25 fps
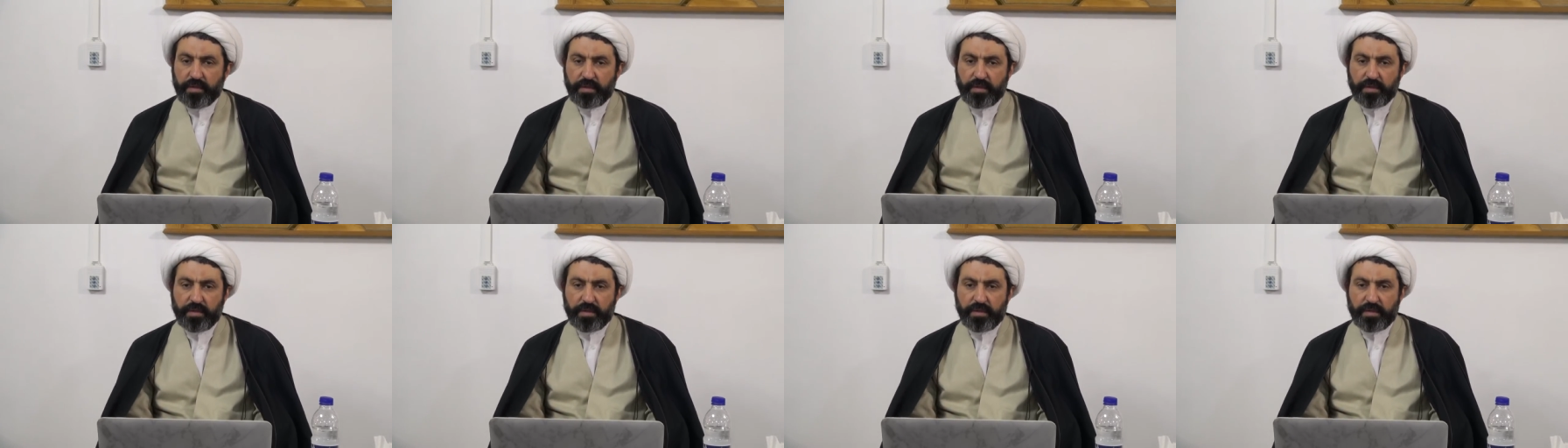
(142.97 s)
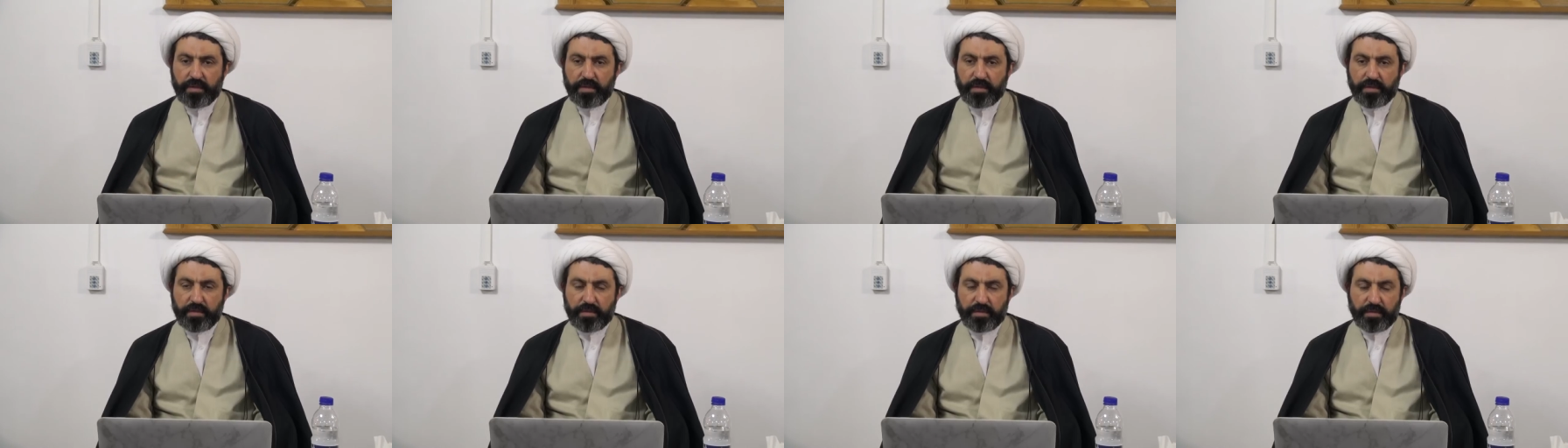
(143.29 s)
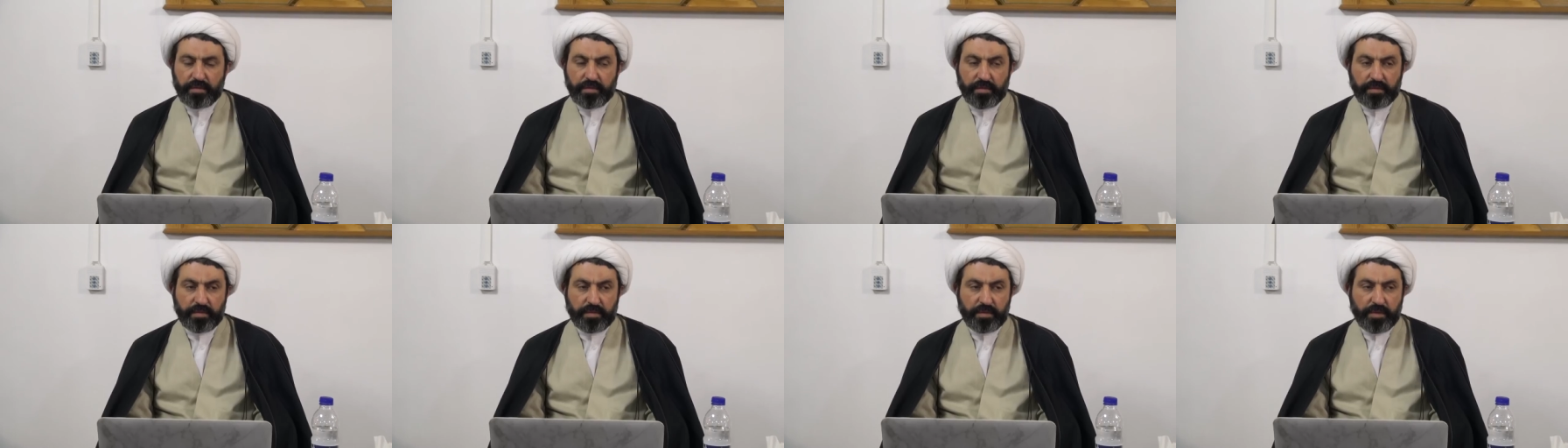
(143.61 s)
uh,
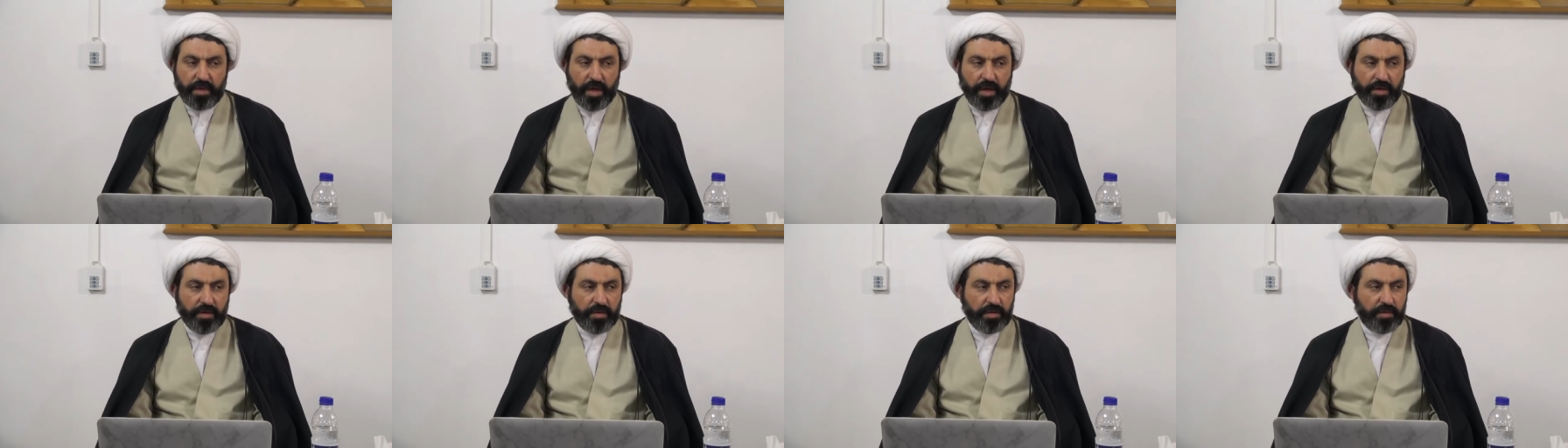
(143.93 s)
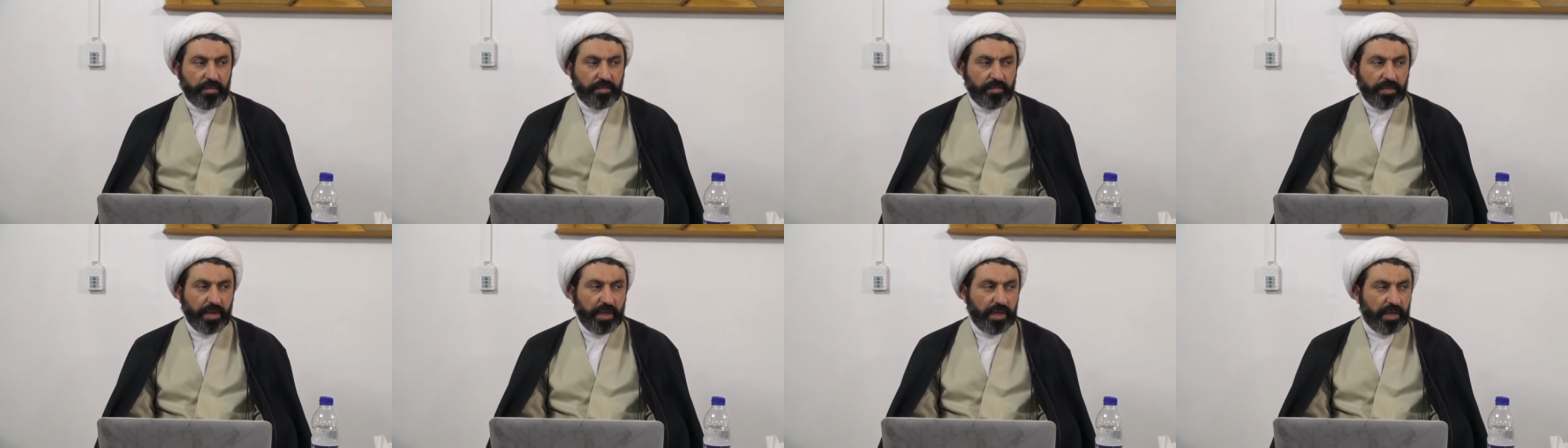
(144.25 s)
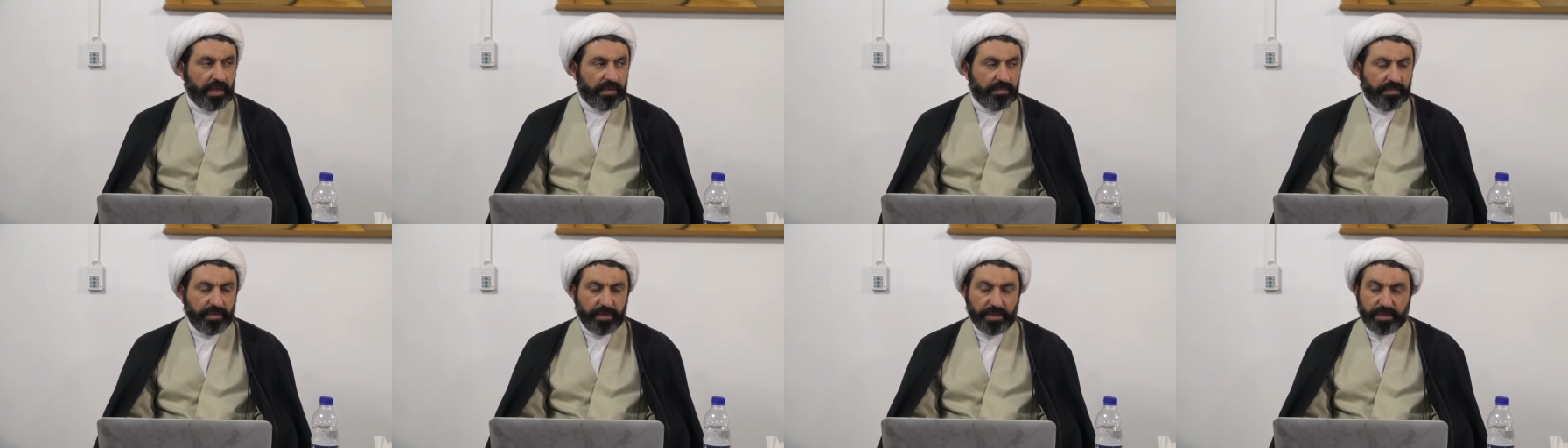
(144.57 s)

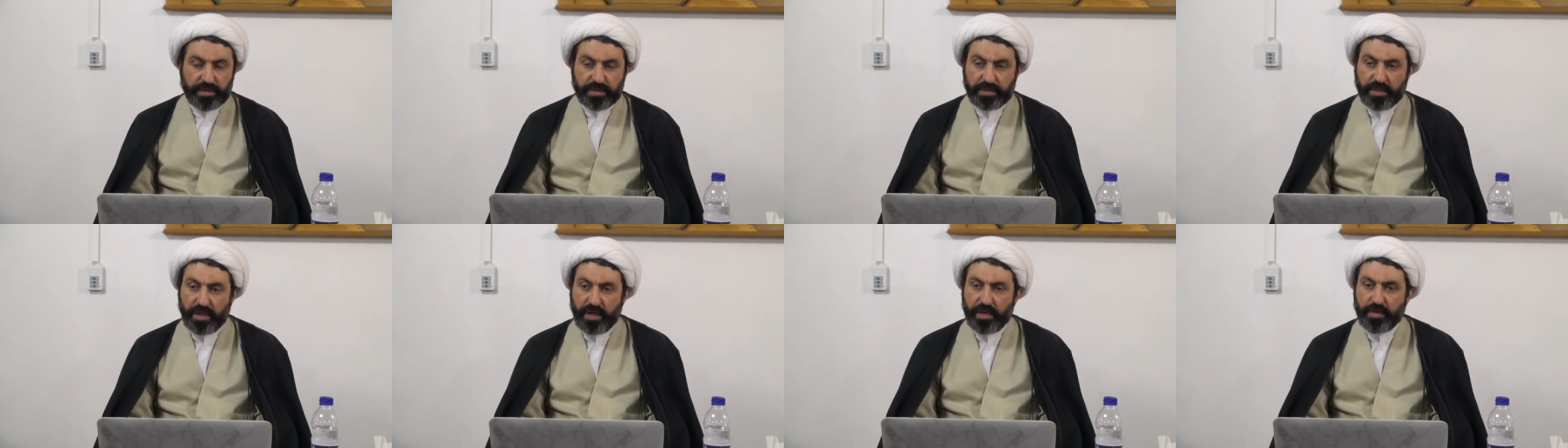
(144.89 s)
non-believers,